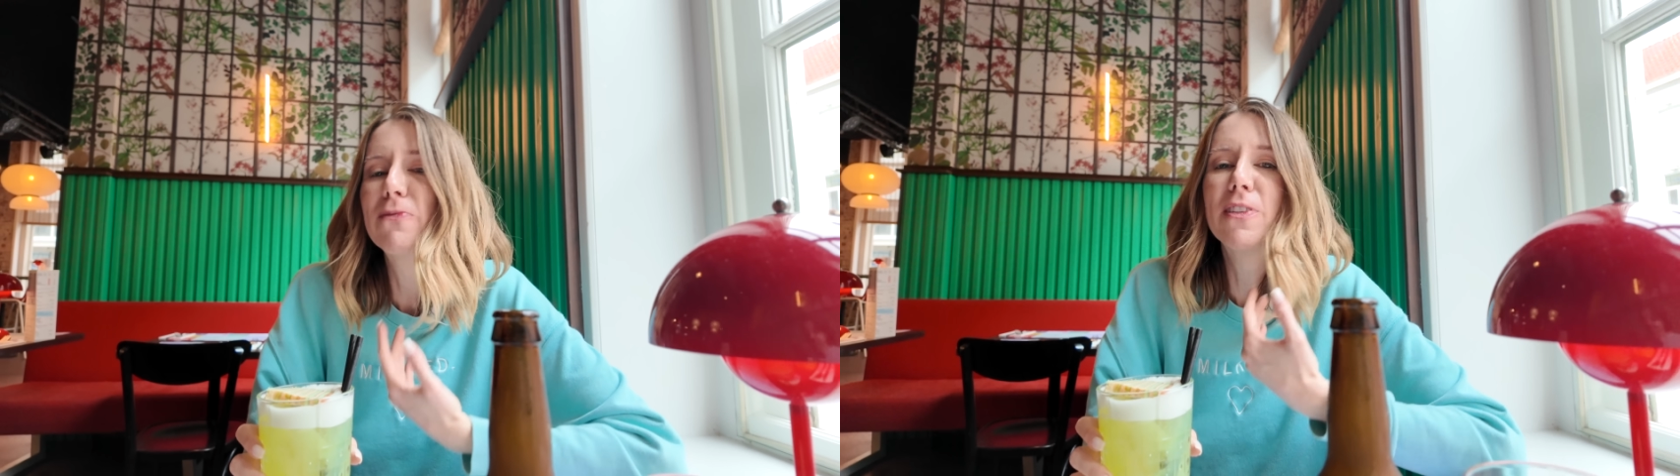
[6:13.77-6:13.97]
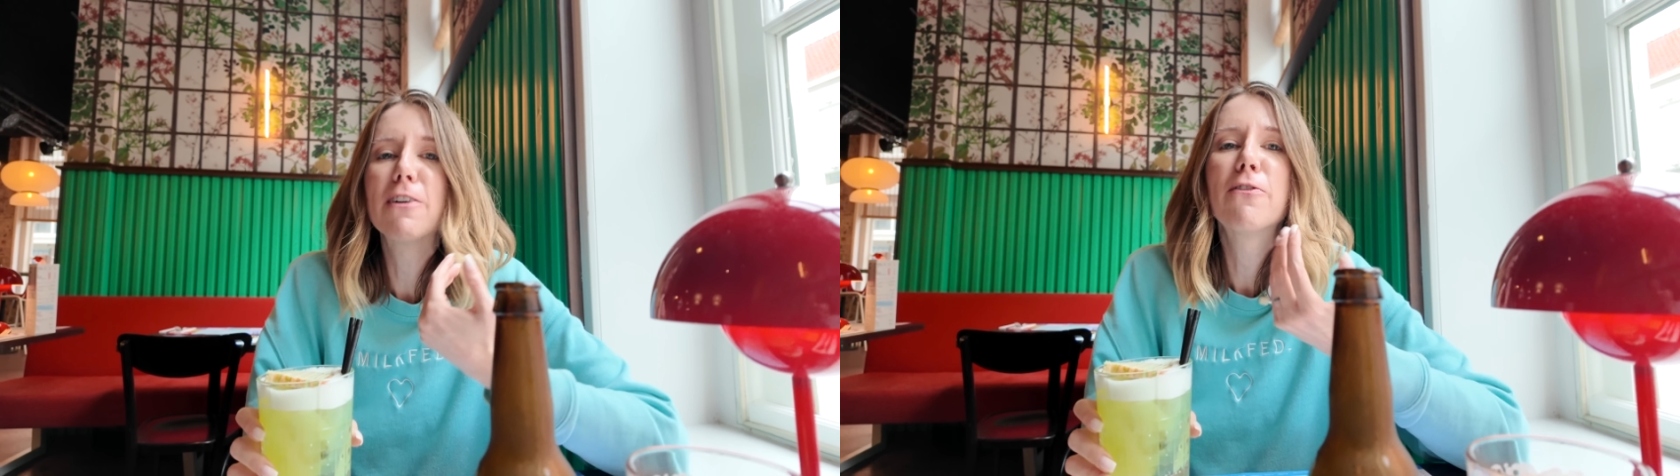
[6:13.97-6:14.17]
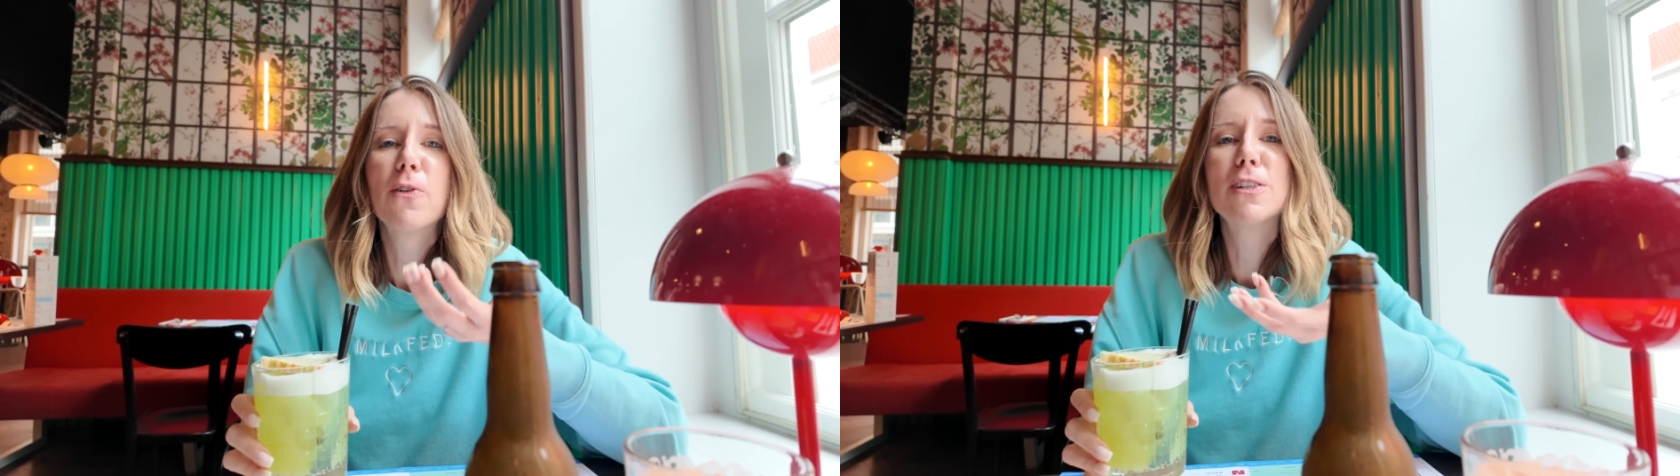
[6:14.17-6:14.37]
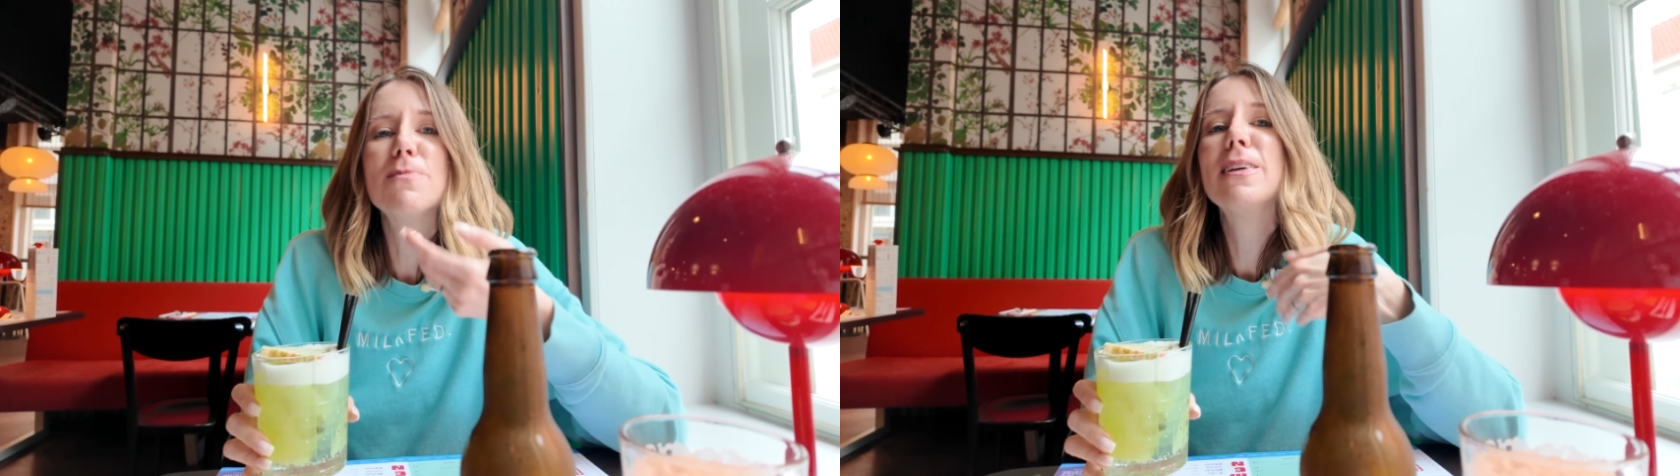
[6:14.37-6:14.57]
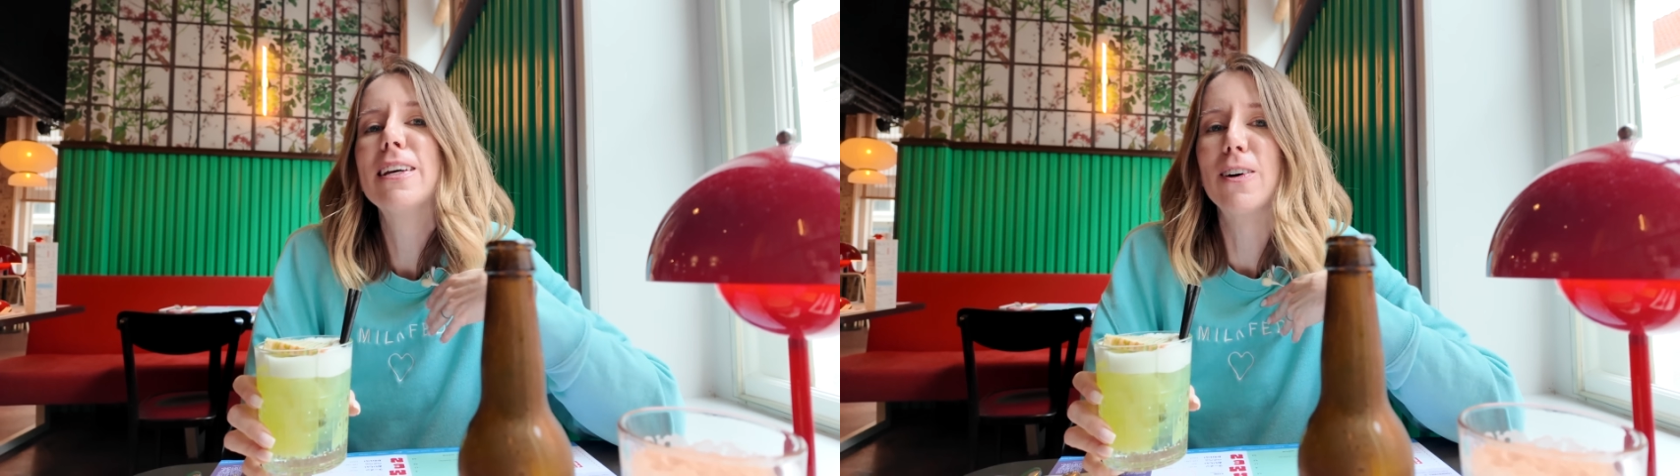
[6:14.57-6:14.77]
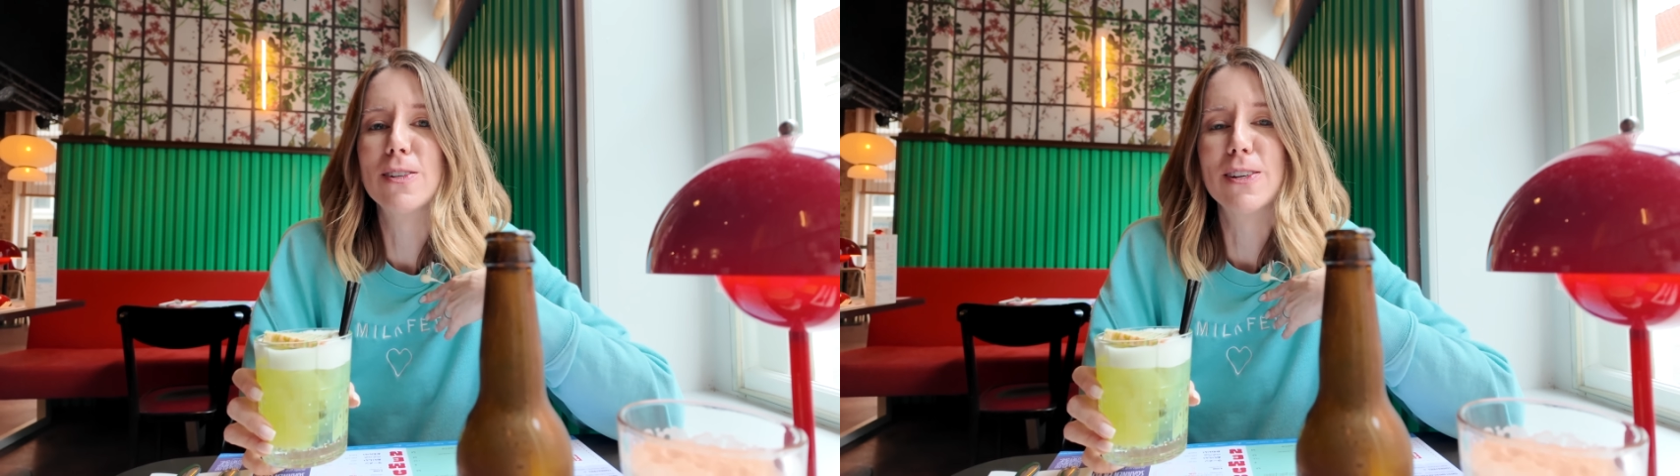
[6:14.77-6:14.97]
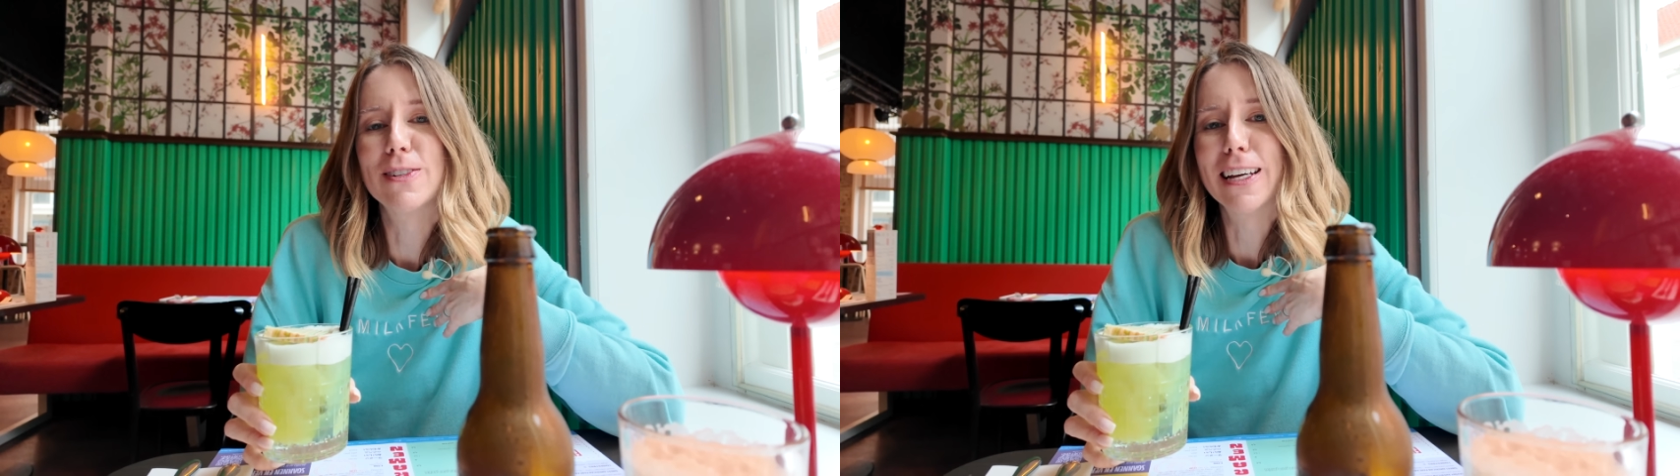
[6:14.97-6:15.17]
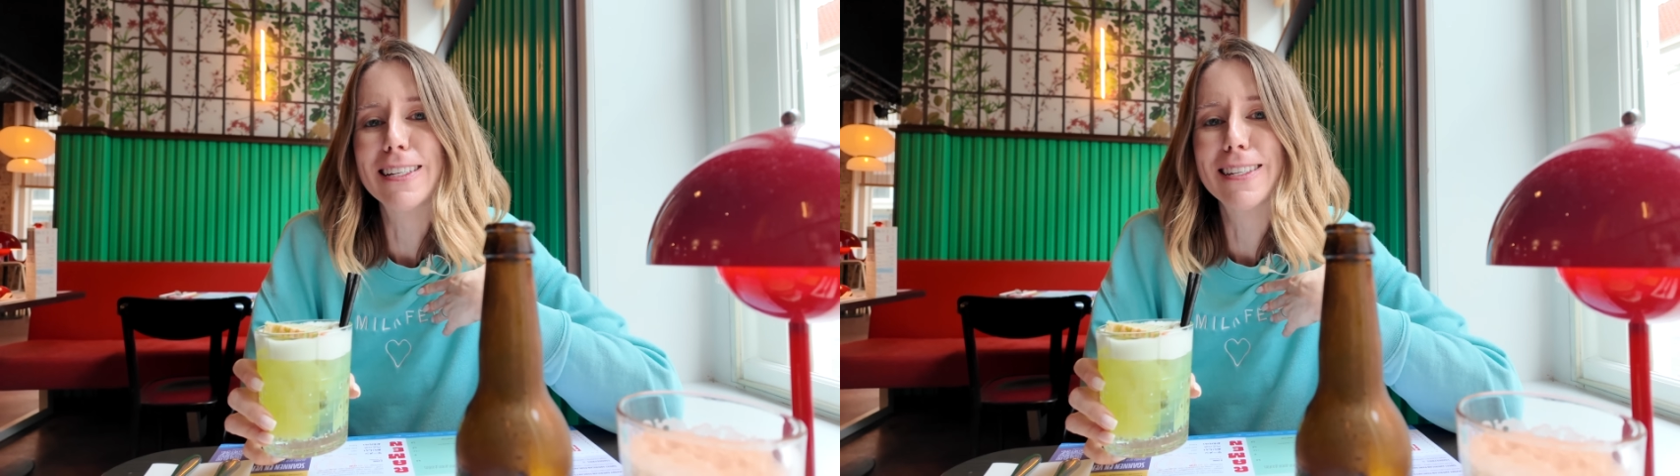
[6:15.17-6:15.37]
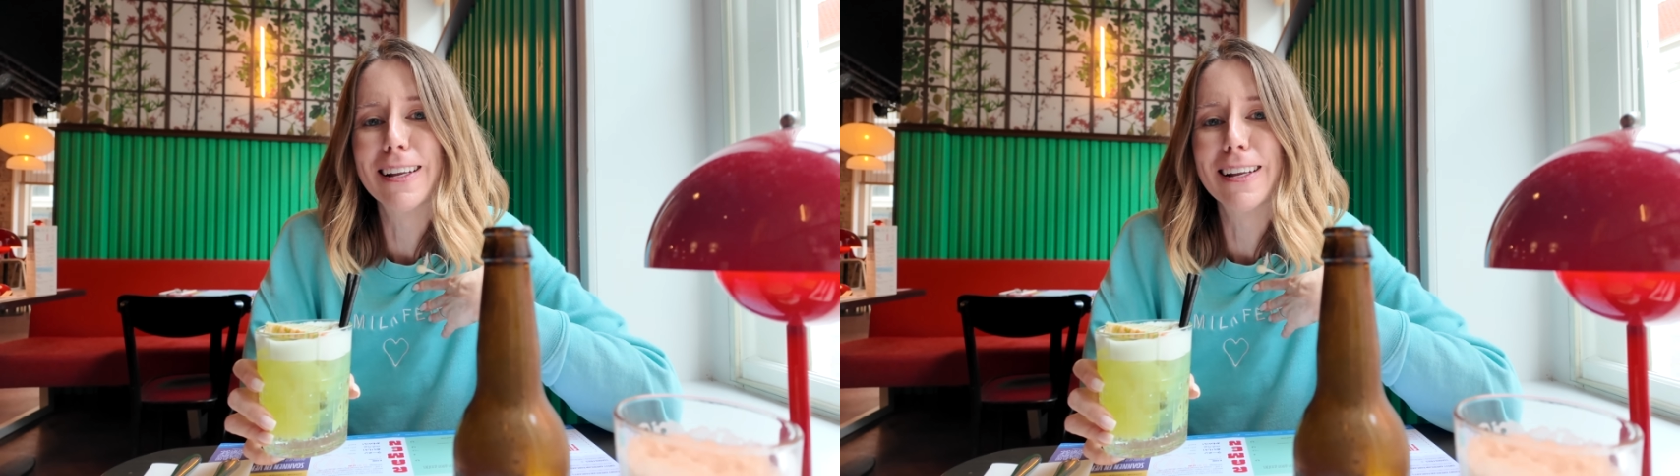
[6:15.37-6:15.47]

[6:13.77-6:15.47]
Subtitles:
therefore, to me, it also tastes